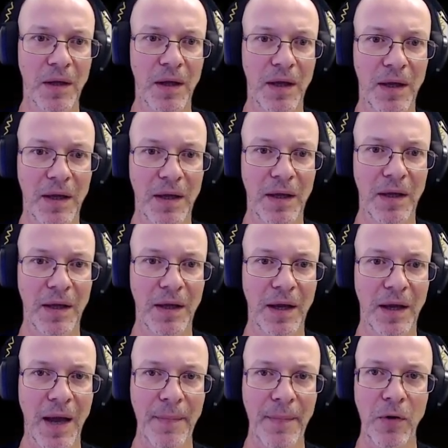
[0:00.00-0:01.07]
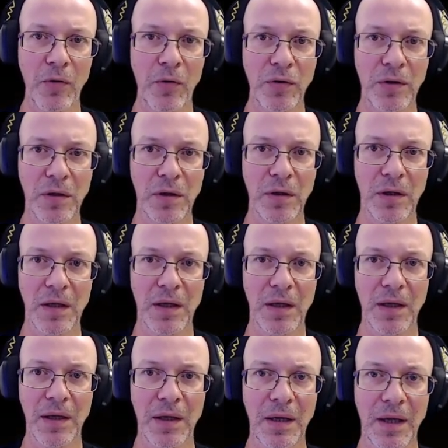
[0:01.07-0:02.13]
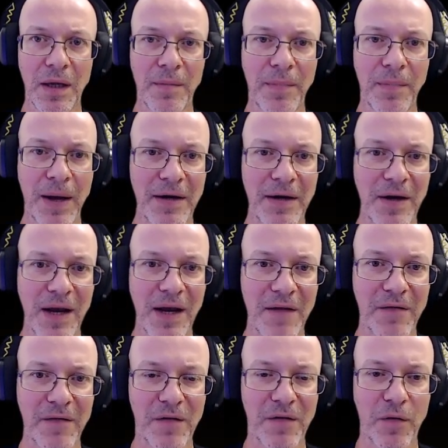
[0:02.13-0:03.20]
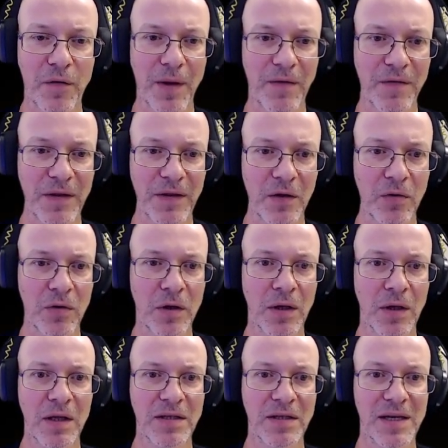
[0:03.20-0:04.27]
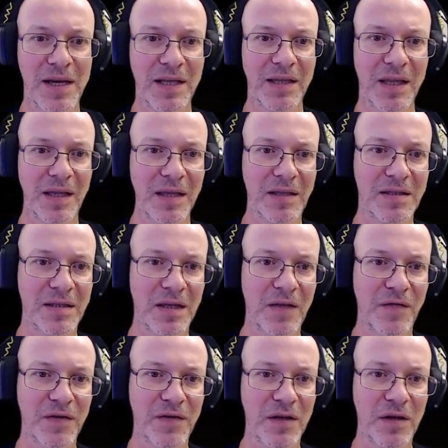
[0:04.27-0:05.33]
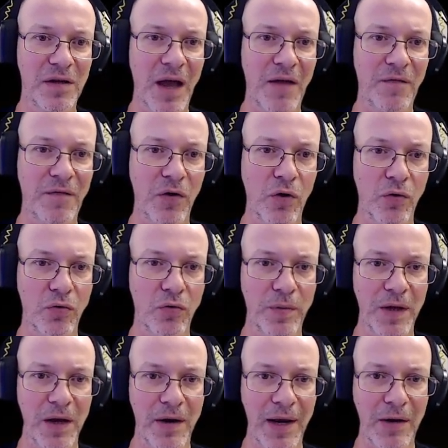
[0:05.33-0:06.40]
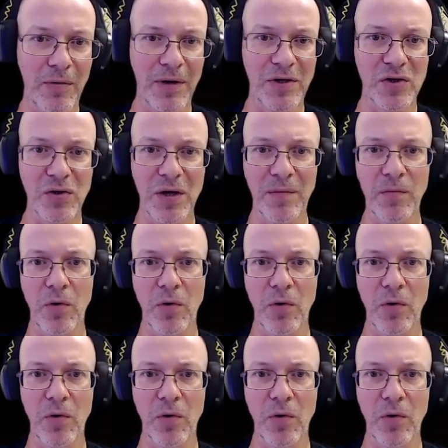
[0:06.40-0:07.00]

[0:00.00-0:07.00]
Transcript: upload a banner, a cover for my video, select if it's either going to be a regular stream